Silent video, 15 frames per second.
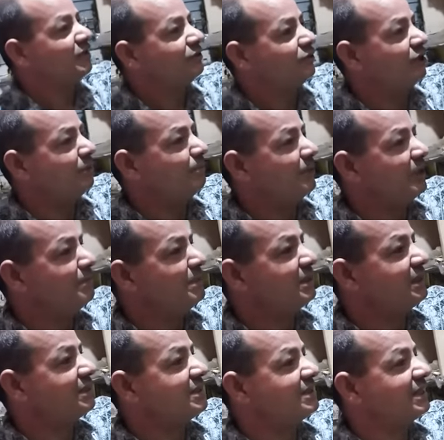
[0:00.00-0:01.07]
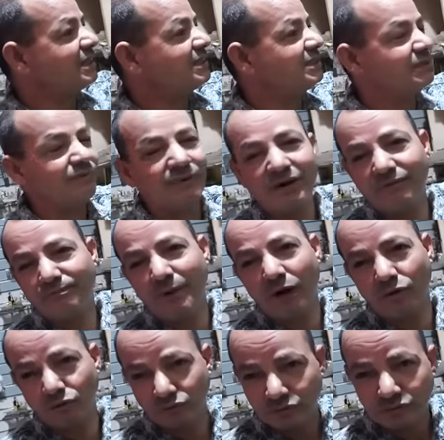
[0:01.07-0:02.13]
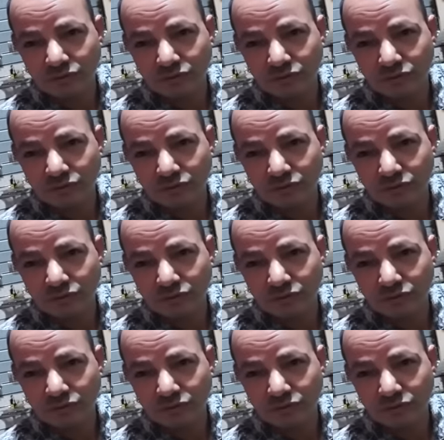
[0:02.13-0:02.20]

Three pyramid is 65 pounds.